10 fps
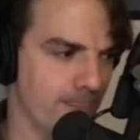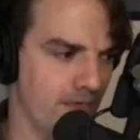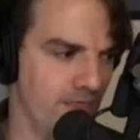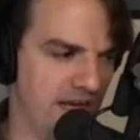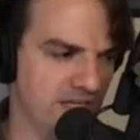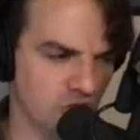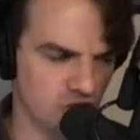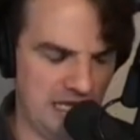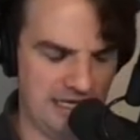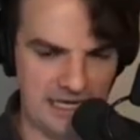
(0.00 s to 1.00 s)
There is also
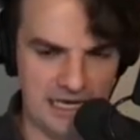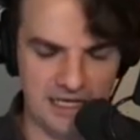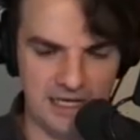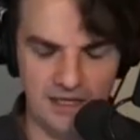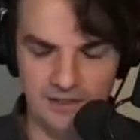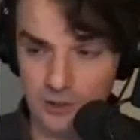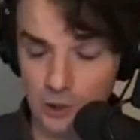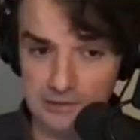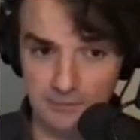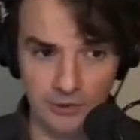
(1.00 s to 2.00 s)
like a, in the
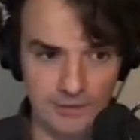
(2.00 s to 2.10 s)
Kotlin module,